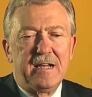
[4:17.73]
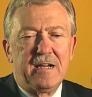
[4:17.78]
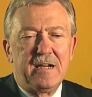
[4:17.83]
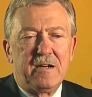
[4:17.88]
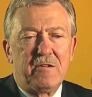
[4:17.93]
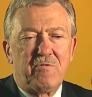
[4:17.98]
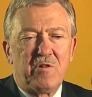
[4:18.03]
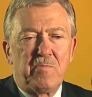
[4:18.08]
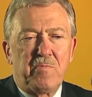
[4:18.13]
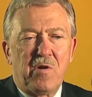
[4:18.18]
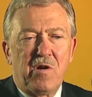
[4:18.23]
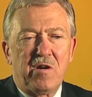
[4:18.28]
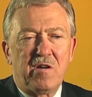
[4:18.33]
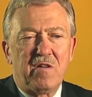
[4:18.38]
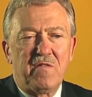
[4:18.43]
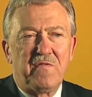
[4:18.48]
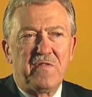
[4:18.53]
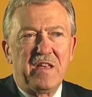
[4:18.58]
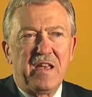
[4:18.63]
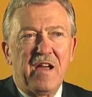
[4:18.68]
uh, we're
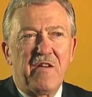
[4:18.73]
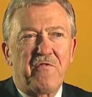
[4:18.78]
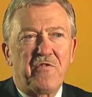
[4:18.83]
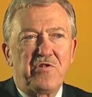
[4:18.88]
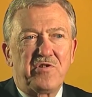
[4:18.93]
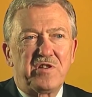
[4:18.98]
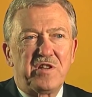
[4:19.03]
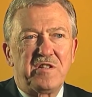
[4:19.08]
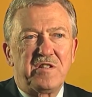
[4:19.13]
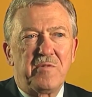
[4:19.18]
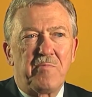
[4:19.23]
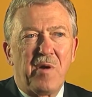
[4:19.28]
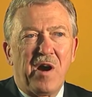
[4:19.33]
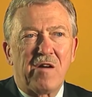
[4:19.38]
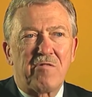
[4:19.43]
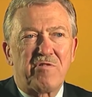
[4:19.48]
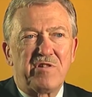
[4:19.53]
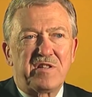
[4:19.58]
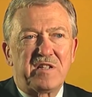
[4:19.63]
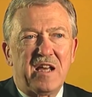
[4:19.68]
part of the effort to
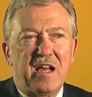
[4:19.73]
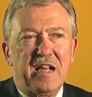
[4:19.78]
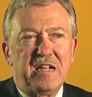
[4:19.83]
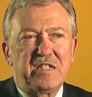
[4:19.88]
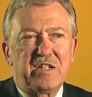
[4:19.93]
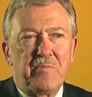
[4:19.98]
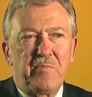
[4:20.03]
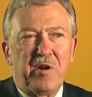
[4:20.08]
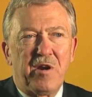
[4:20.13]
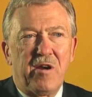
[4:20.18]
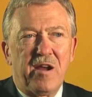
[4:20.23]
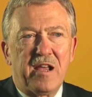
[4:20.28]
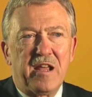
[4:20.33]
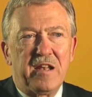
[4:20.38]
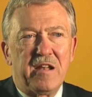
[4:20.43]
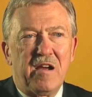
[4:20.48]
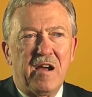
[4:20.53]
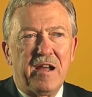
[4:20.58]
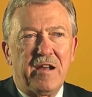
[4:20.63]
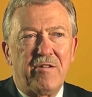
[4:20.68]
democratize
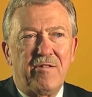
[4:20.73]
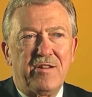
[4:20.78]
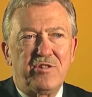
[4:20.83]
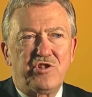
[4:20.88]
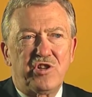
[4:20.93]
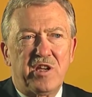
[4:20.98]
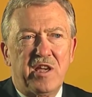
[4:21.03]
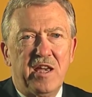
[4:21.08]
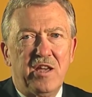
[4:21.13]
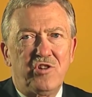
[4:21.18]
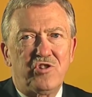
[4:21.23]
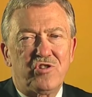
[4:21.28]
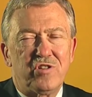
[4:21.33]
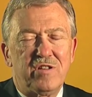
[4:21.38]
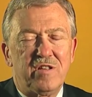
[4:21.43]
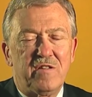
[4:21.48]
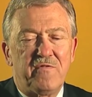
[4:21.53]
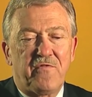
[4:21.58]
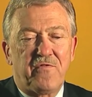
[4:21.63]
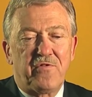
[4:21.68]
American higher
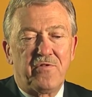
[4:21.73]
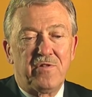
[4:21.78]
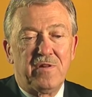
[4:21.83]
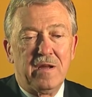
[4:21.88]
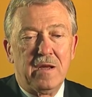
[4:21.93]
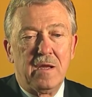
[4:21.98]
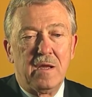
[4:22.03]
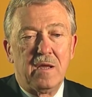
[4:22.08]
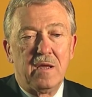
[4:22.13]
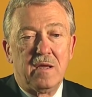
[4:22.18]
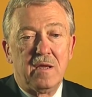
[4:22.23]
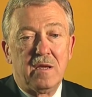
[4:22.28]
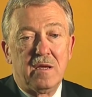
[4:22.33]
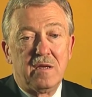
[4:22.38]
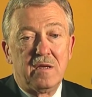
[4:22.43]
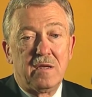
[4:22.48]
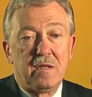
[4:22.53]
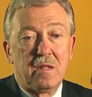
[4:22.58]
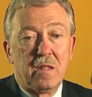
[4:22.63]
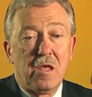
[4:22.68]
education, and for
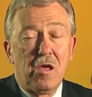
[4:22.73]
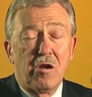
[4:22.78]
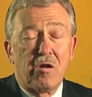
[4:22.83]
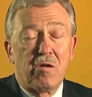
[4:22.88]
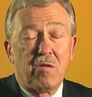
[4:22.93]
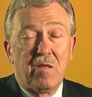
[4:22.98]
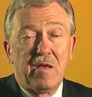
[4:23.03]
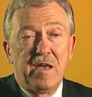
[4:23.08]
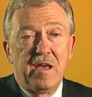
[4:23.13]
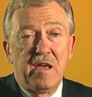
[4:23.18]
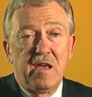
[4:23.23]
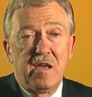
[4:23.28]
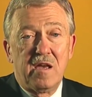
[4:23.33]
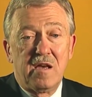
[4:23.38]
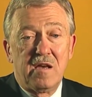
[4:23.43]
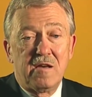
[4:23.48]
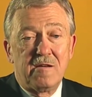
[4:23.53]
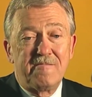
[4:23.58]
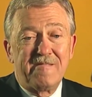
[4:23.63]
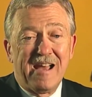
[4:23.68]

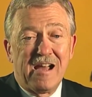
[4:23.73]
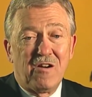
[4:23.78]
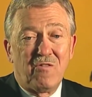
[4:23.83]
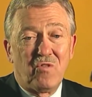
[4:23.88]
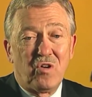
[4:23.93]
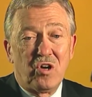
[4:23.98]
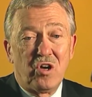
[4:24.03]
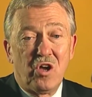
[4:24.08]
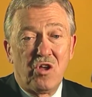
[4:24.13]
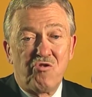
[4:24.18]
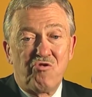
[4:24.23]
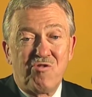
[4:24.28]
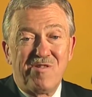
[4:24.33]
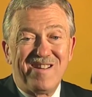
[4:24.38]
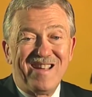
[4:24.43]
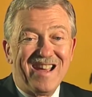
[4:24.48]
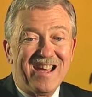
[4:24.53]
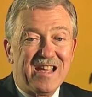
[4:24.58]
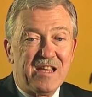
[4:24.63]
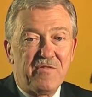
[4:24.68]
literally uh, now
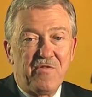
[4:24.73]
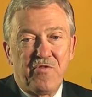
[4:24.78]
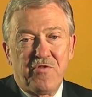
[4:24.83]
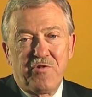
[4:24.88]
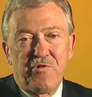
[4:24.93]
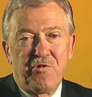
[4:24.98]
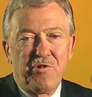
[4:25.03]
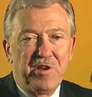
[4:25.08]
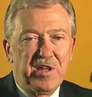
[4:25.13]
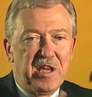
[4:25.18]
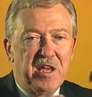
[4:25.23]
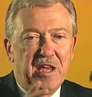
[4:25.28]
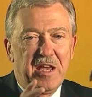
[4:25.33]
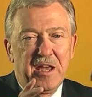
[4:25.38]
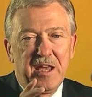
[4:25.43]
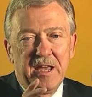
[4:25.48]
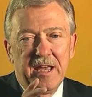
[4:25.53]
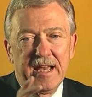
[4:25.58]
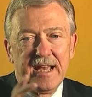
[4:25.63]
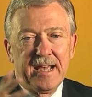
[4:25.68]

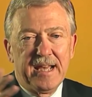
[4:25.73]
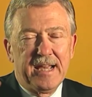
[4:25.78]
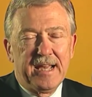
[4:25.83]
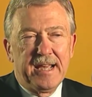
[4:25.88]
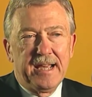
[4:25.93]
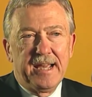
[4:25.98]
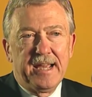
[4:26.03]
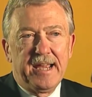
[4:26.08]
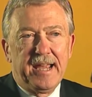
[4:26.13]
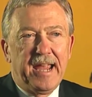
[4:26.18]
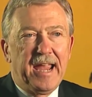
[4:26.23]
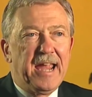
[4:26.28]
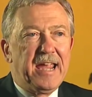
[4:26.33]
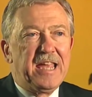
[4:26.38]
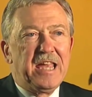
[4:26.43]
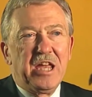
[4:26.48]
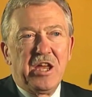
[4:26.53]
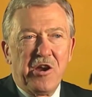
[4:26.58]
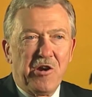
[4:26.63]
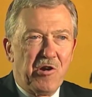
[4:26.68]

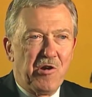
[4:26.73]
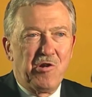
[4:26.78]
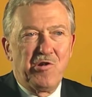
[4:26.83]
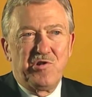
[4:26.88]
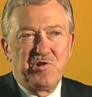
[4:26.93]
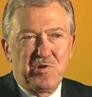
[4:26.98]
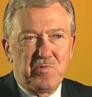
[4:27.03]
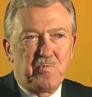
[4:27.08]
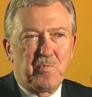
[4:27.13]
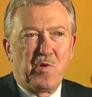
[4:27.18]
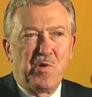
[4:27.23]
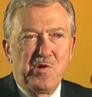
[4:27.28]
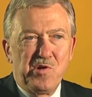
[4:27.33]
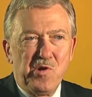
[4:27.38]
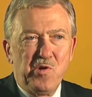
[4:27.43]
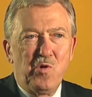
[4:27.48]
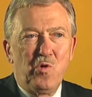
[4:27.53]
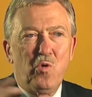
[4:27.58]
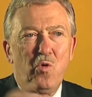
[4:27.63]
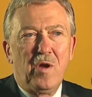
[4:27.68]
138 years,
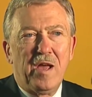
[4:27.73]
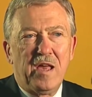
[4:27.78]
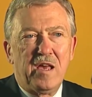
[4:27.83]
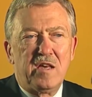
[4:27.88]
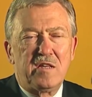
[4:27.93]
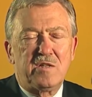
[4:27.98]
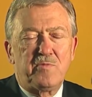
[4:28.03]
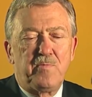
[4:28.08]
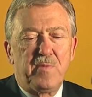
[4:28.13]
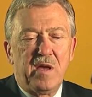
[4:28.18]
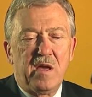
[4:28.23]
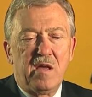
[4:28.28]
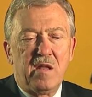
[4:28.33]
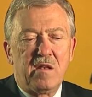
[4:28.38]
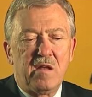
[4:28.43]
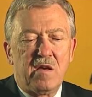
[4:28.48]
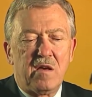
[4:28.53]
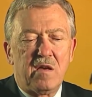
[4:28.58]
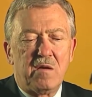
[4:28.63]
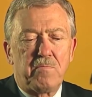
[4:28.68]
Purdue has
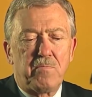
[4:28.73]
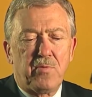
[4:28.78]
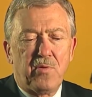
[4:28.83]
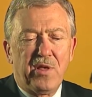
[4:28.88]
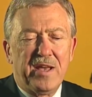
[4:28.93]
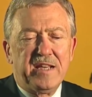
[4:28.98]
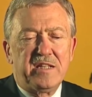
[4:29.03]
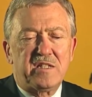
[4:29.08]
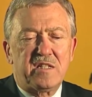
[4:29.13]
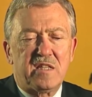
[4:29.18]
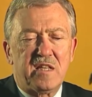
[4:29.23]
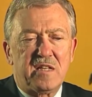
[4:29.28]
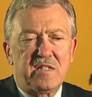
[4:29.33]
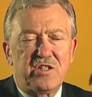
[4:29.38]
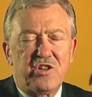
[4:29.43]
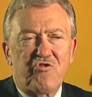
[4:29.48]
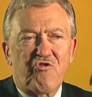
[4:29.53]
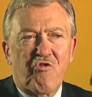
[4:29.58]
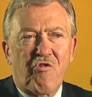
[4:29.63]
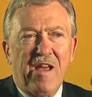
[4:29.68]
been a place
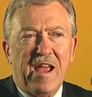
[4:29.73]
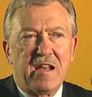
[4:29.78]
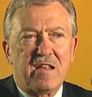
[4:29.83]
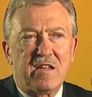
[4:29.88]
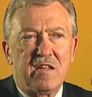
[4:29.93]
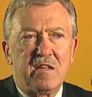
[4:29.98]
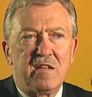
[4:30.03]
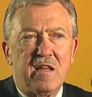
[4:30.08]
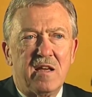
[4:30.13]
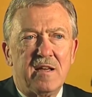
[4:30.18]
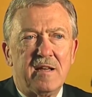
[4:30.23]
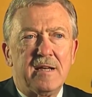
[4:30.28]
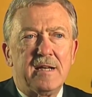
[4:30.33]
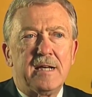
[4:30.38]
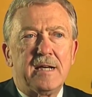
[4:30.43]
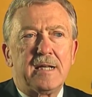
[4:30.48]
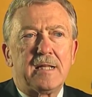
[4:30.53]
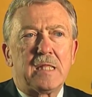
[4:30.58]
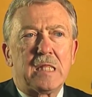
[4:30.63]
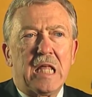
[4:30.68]
that's attracted
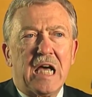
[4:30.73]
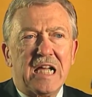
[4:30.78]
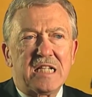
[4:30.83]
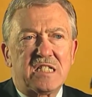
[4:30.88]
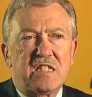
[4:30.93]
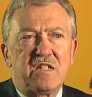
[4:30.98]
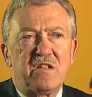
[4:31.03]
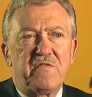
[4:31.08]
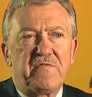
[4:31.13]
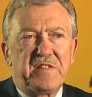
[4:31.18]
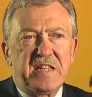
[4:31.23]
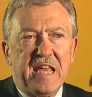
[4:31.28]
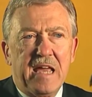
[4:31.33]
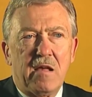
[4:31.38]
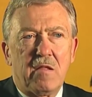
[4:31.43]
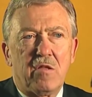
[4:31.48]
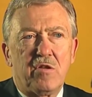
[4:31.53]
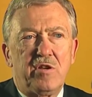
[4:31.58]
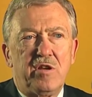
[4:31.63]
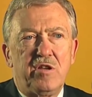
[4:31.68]
lots of
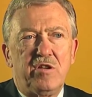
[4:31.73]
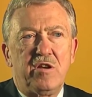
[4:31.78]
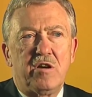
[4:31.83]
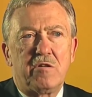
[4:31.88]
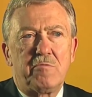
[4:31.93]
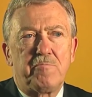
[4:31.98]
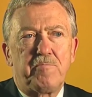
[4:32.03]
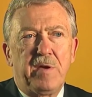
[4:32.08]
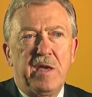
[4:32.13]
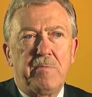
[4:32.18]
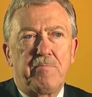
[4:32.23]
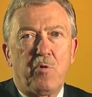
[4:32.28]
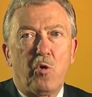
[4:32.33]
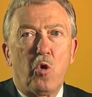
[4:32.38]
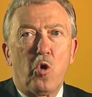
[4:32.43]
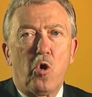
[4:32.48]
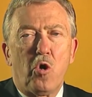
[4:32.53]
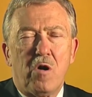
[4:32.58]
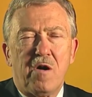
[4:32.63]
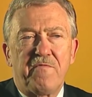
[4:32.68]
talented young
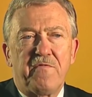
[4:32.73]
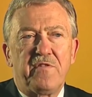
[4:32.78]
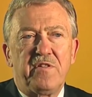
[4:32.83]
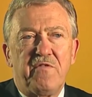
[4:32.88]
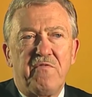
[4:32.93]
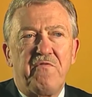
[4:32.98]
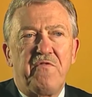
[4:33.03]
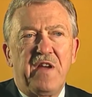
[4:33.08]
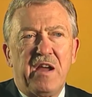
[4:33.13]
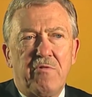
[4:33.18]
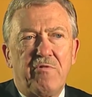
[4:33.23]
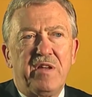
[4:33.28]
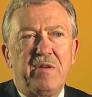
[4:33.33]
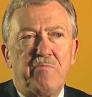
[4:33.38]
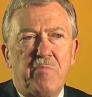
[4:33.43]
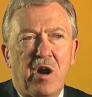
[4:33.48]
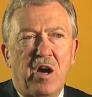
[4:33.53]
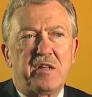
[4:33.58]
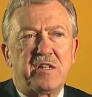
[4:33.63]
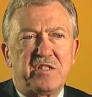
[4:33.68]
people, often of very
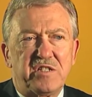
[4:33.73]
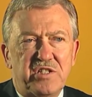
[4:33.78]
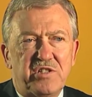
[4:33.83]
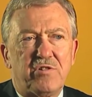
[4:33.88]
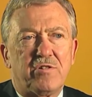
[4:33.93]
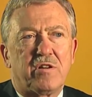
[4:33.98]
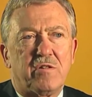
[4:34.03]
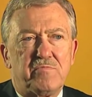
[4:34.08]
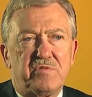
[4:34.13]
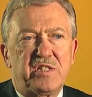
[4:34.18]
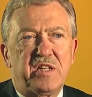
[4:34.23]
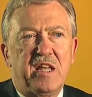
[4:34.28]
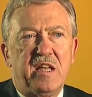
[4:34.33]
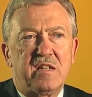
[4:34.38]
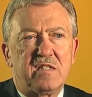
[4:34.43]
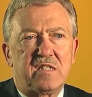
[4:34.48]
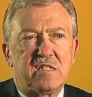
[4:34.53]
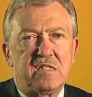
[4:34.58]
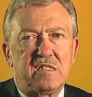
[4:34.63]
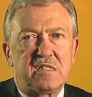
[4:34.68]
modest
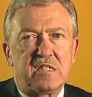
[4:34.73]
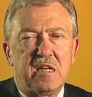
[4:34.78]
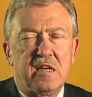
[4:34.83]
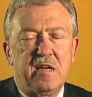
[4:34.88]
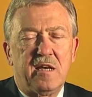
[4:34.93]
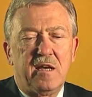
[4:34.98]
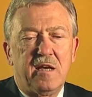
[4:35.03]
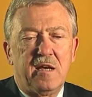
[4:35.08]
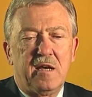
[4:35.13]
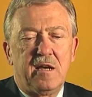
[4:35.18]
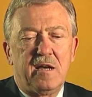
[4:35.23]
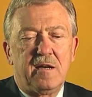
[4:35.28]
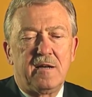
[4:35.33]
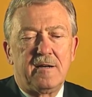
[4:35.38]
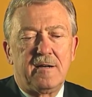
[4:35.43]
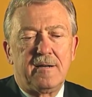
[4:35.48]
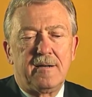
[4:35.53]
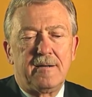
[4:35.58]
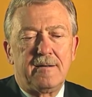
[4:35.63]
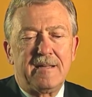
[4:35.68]
circumstances,
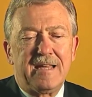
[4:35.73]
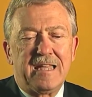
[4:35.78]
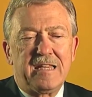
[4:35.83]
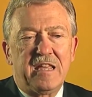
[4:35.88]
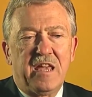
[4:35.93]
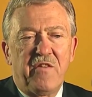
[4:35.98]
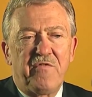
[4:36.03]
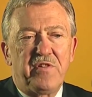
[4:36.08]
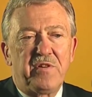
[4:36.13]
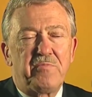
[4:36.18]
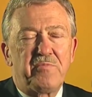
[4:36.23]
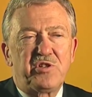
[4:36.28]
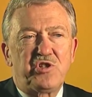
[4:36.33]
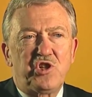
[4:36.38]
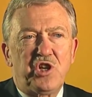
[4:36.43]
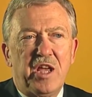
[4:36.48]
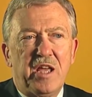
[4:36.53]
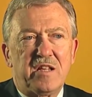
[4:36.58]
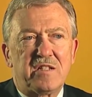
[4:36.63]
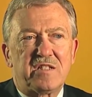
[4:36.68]
uh, and given them a
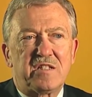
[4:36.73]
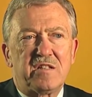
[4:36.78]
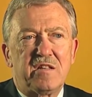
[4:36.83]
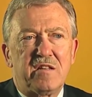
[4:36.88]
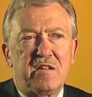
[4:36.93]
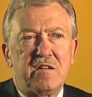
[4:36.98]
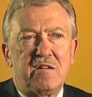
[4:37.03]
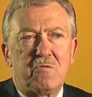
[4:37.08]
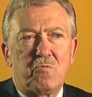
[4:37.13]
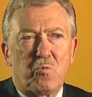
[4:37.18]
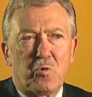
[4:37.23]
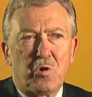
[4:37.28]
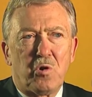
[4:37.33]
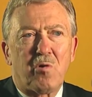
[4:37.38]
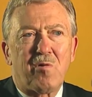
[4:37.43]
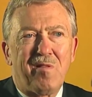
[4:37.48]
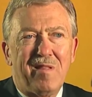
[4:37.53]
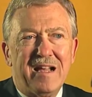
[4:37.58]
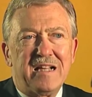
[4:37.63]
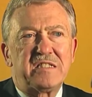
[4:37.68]
chance at a
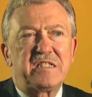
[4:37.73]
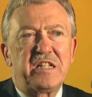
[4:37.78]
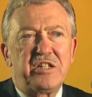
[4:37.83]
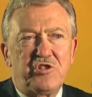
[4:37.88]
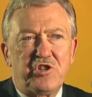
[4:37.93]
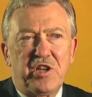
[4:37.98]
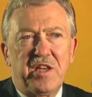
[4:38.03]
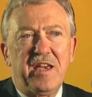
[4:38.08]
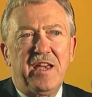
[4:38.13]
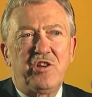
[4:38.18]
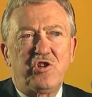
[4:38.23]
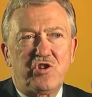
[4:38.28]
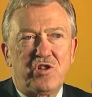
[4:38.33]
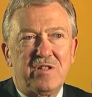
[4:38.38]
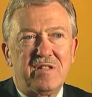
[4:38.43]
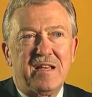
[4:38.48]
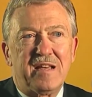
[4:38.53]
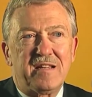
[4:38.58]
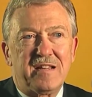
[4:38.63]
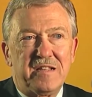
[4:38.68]
world class
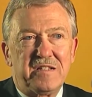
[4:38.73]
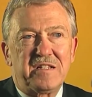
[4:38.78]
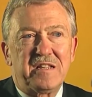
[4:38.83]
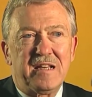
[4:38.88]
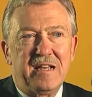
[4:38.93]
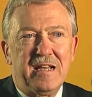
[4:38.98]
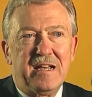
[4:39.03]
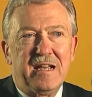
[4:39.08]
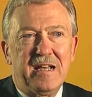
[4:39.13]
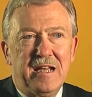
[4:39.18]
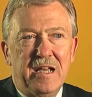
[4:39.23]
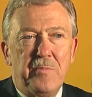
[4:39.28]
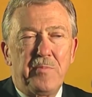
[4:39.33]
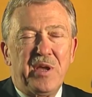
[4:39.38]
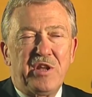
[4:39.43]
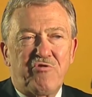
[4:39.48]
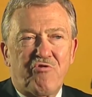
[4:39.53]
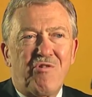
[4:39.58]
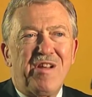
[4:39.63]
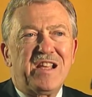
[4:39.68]
education that has
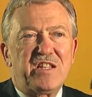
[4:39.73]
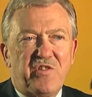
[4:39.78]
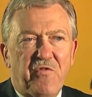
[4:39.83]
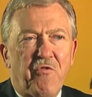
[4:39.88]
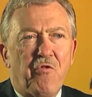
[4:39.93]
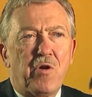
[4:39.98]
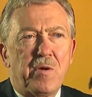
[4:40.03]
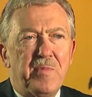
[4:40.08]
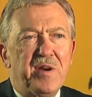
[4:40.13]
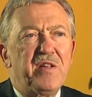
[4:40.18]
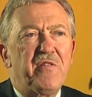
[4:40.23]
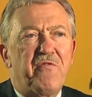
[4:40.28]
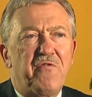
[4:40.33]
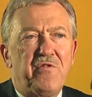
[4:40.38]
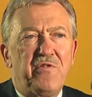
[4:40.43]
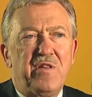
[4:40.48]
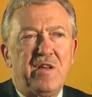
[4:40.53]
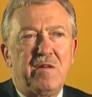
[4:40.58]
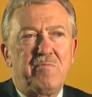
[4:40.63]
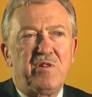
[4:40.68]
been transformative
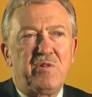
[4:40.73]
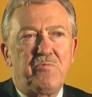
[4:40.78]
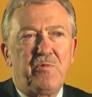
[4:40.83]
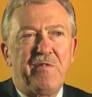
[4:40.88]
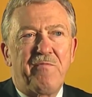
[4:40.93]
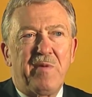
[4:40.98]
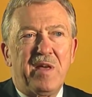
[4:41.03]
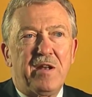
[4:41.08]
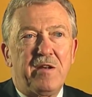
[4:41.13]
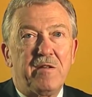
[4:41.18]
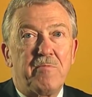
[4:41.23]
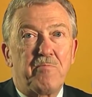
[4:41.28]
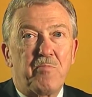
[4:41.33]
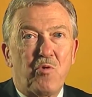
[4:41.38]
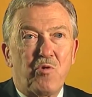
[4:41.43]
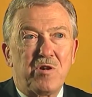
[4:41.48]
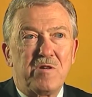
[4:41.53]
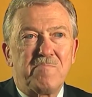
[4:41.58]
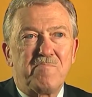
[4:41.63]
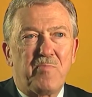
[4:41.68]
for them. And we've been an
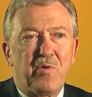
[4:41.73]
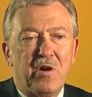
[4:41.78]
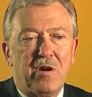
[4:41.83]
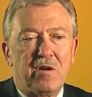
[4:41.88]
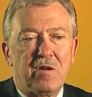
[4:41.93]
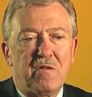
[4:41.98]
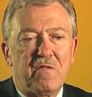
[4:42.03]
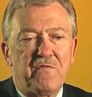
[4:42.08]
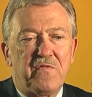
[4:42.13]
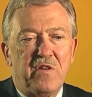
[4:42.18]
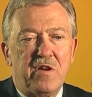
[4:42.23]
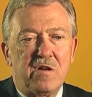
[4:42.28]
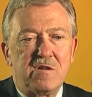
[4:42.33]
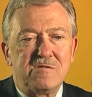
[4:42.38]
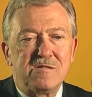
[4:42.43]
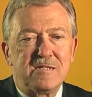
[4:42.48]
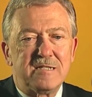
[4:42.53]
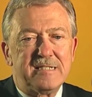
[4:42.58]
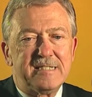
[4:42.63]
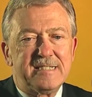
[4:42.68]
important part of the